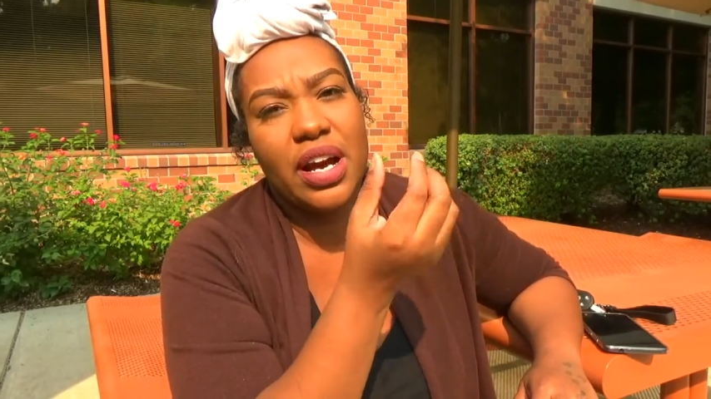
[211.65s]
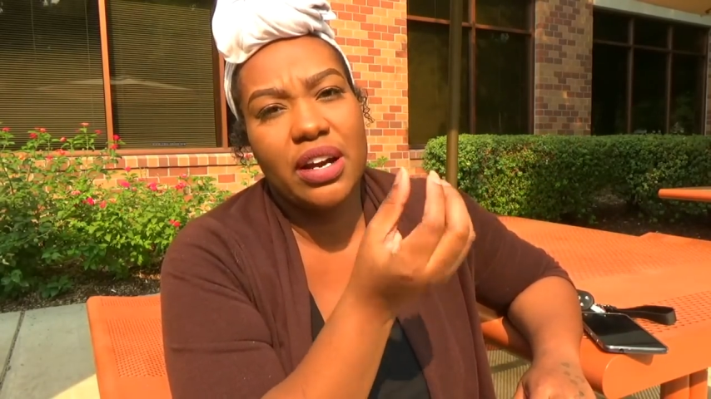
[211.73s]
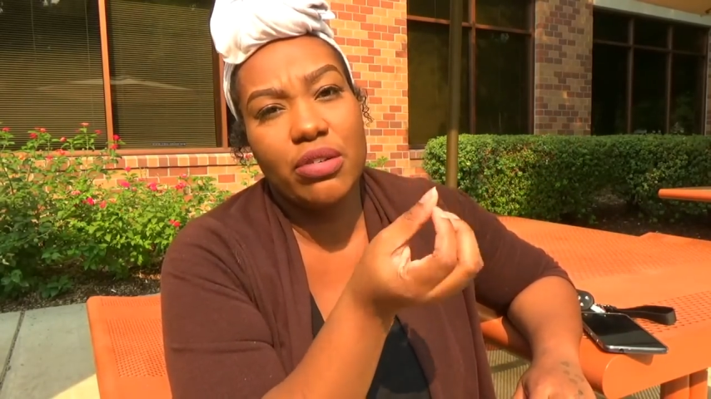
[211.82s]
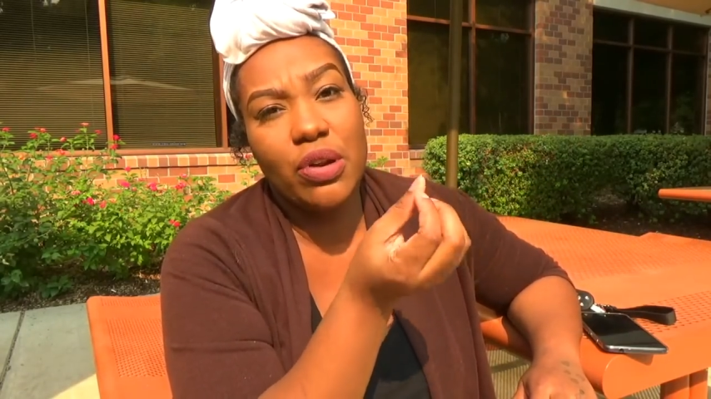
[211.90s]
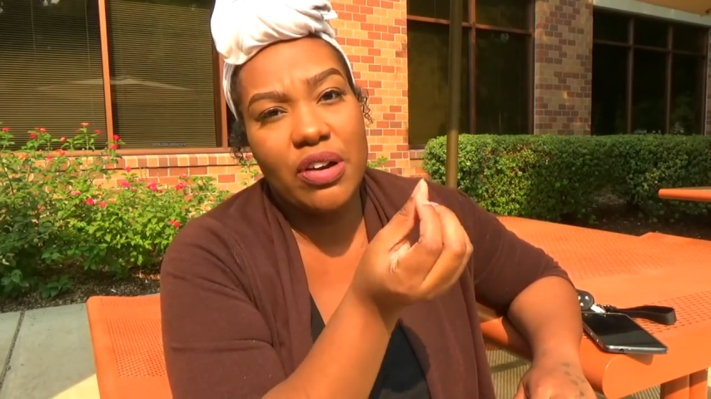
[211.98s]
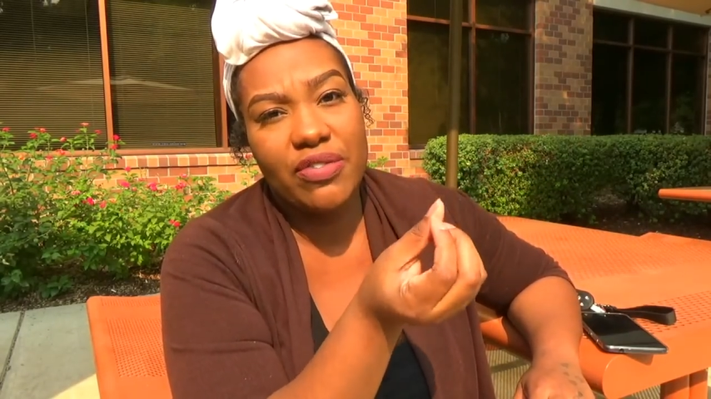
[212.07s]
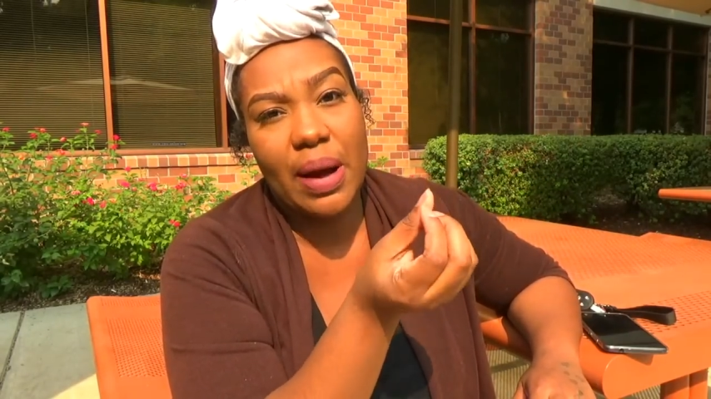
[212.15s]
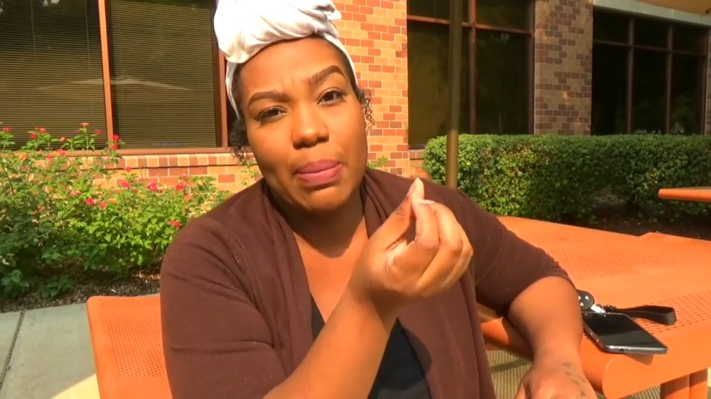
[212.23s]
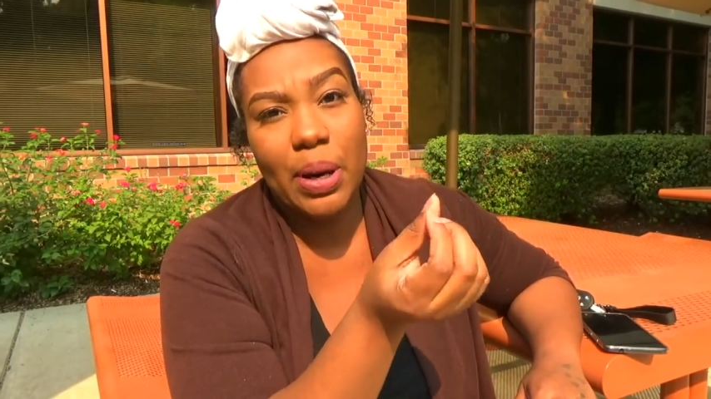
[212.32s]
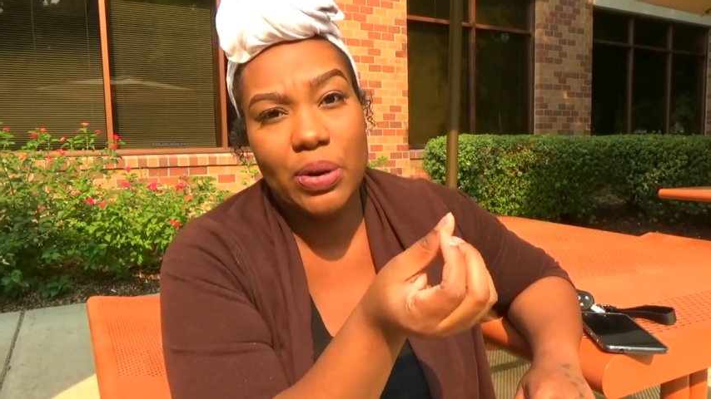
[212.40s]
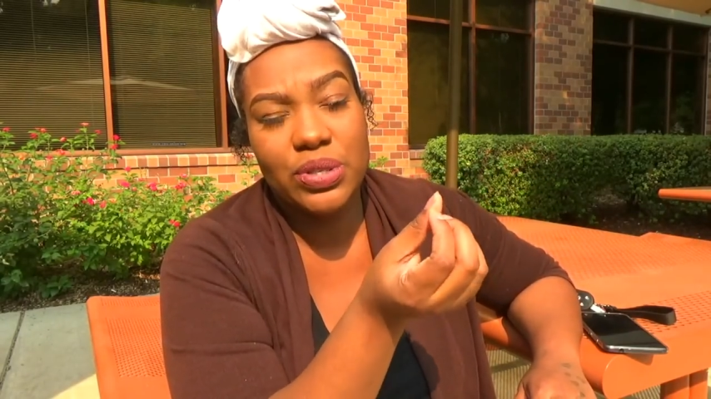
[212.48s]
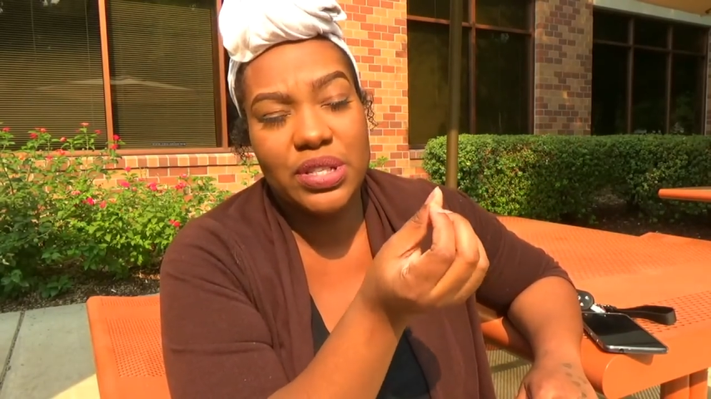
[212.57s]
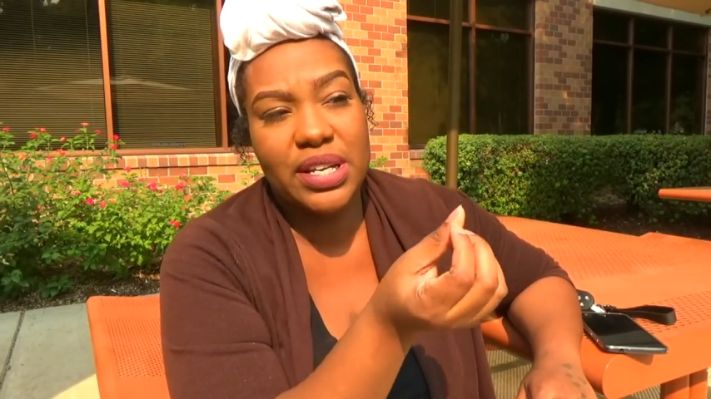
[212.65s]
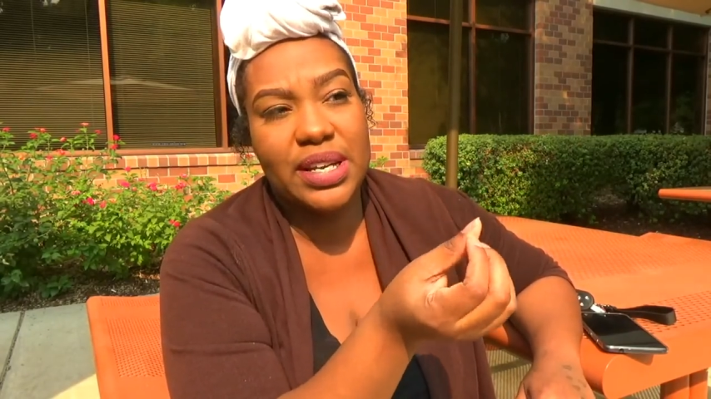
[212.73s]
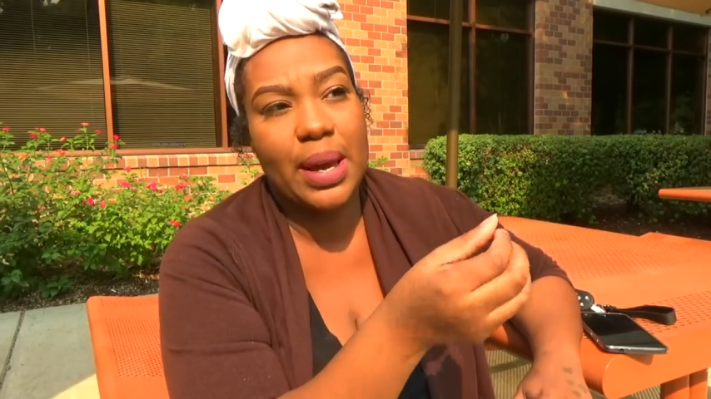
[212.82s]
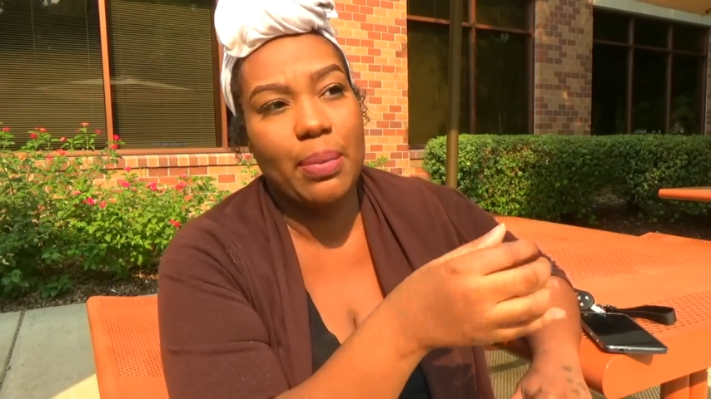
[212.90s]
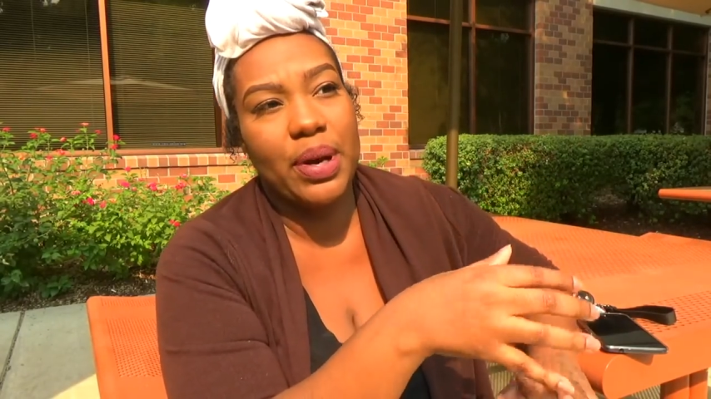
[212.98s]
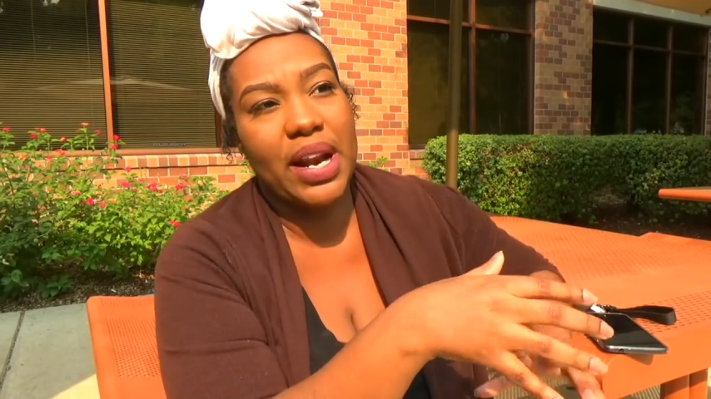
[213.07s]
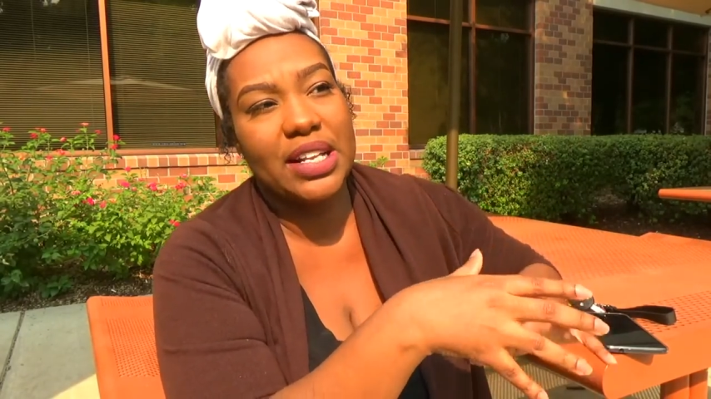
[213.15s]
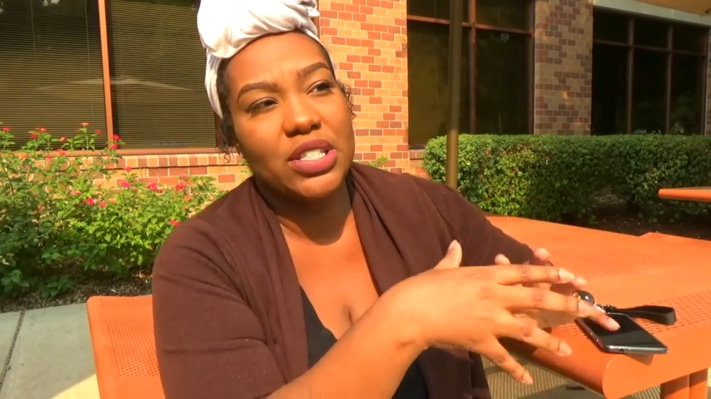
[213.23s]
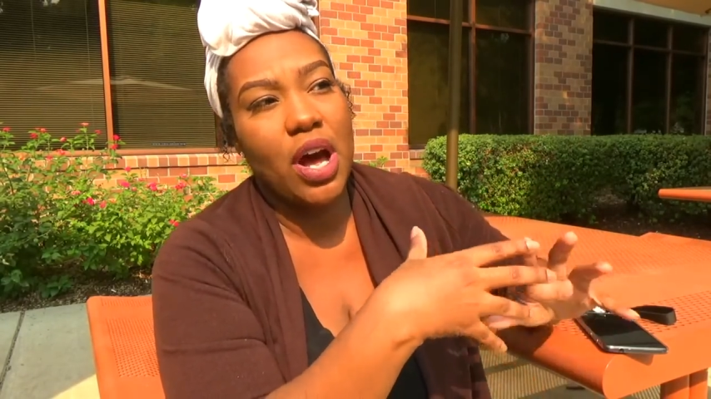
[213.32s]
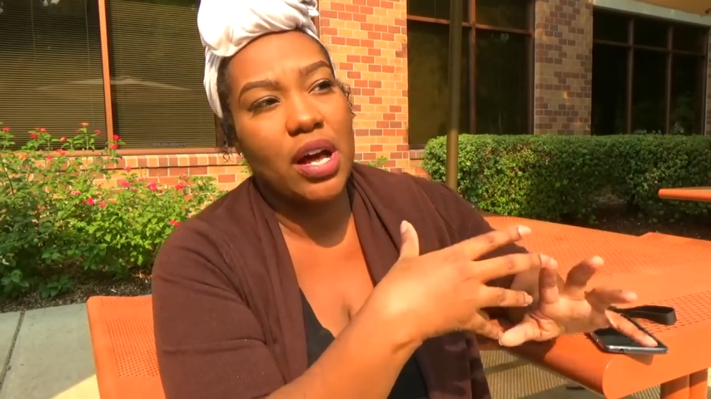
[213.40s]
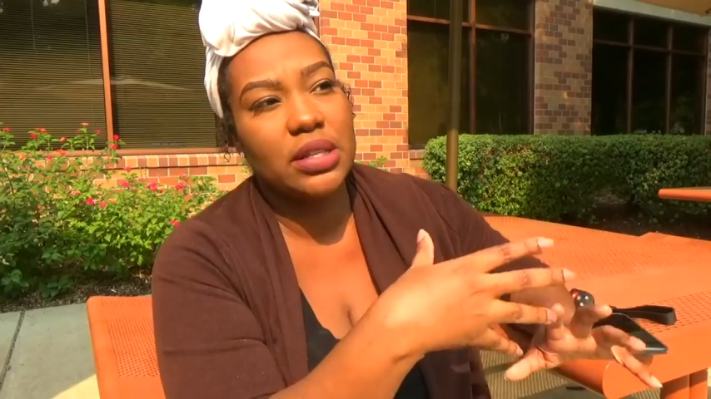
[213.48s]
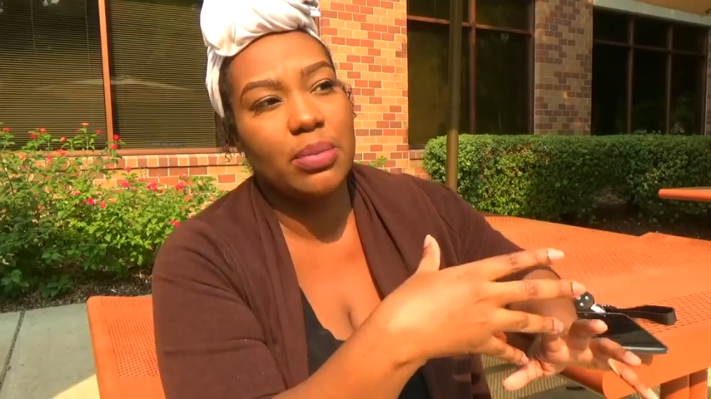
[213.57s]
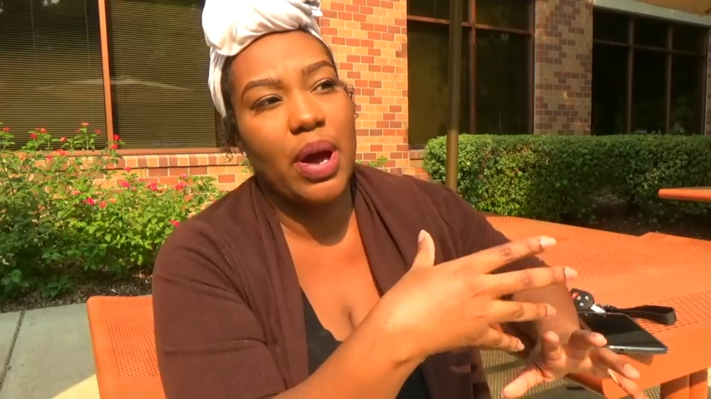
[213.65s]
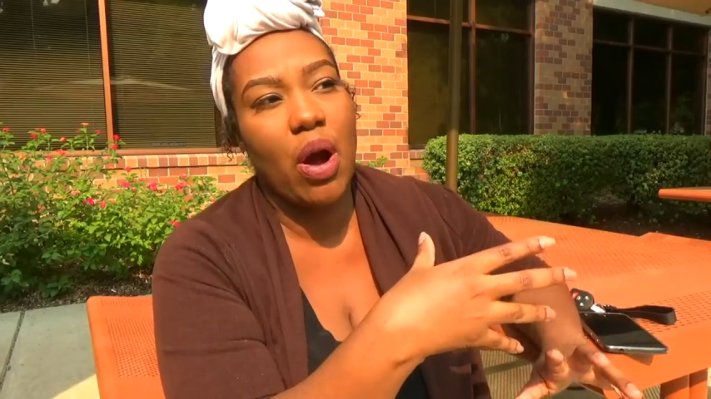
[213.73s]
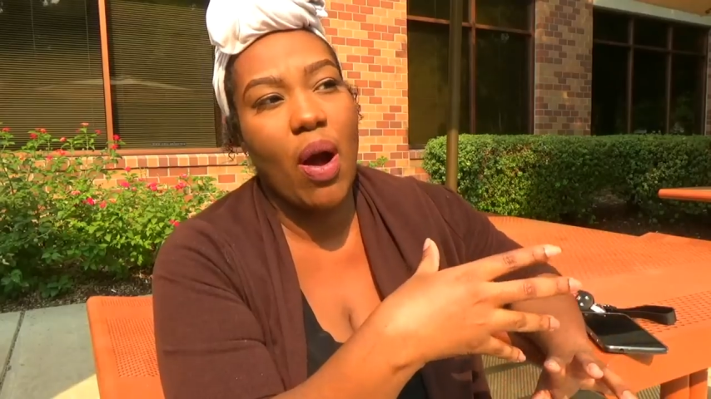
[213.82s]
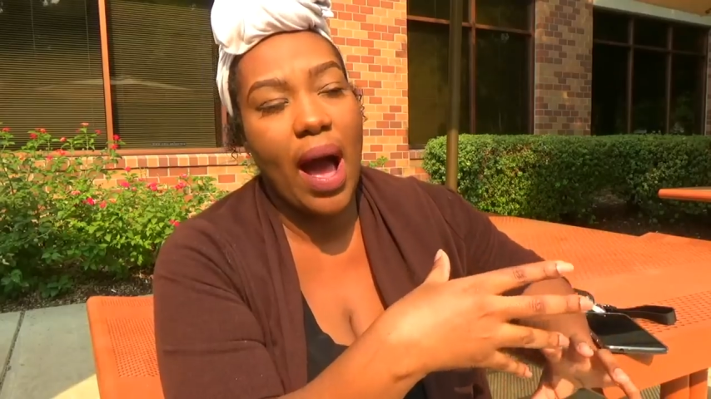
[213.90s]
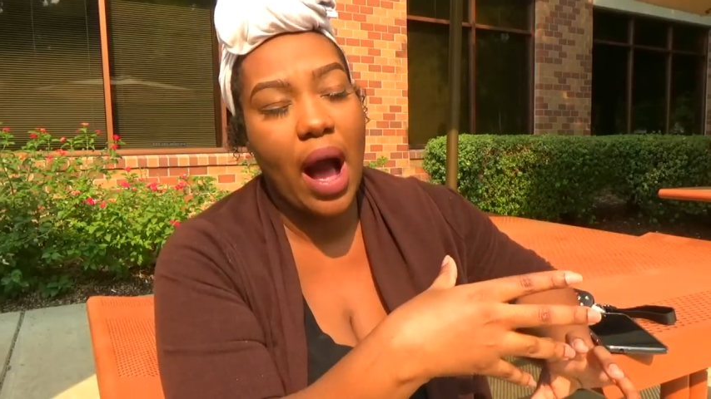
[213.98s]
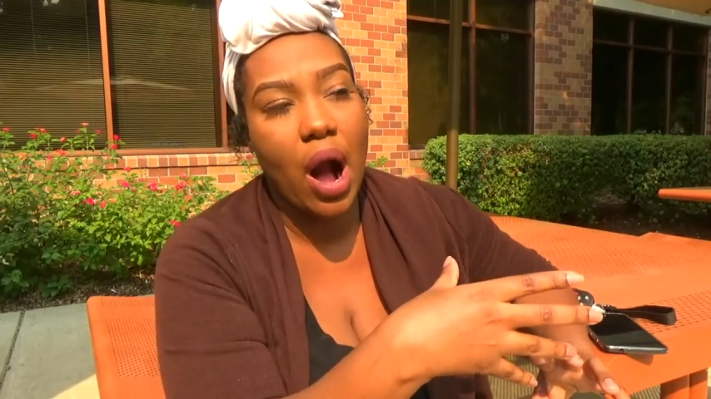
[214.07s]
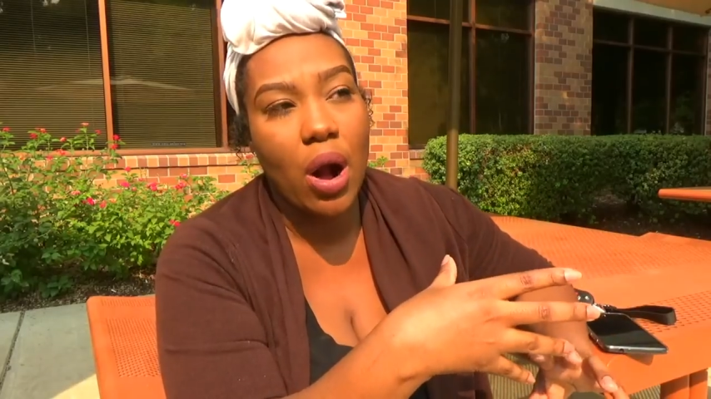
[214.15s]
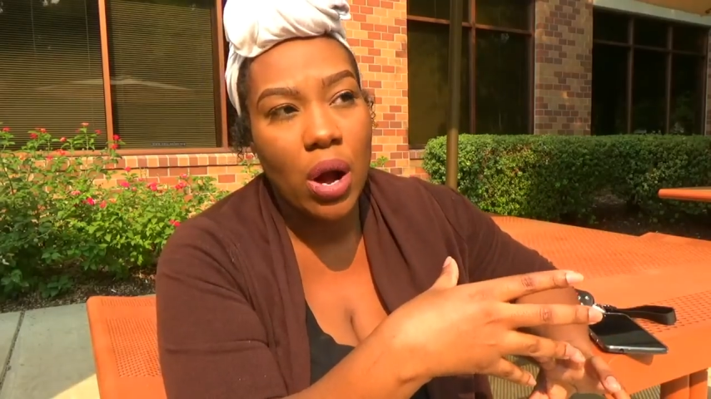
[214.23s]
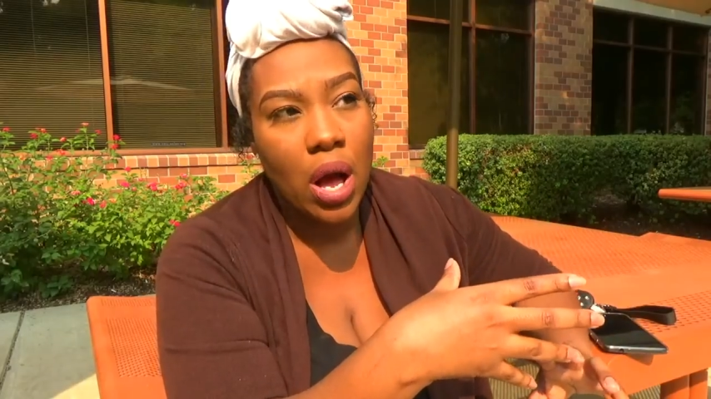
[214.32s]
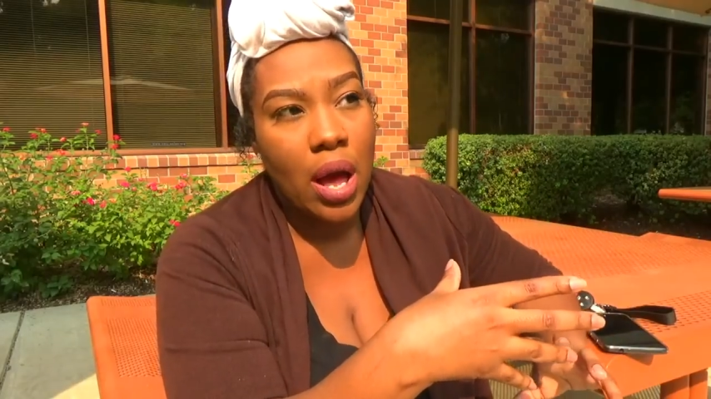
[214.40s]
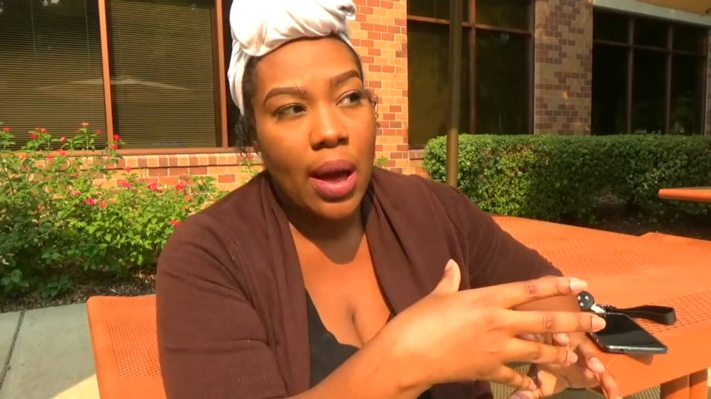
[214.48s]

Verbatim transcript: I don't know if I posted yet, but I talked about how